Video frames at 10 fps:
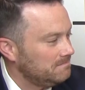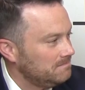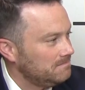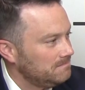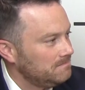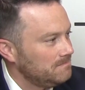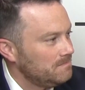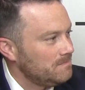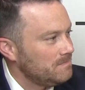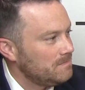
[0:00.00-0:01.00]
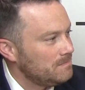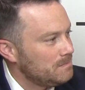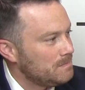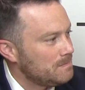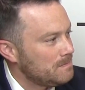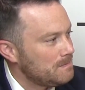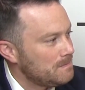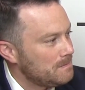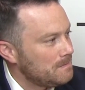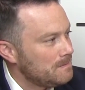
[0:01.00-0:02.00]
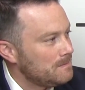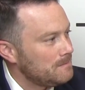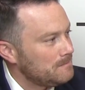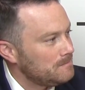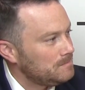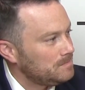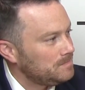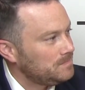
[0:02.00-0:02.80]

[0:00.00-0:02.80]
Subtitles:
The person shown says nothing.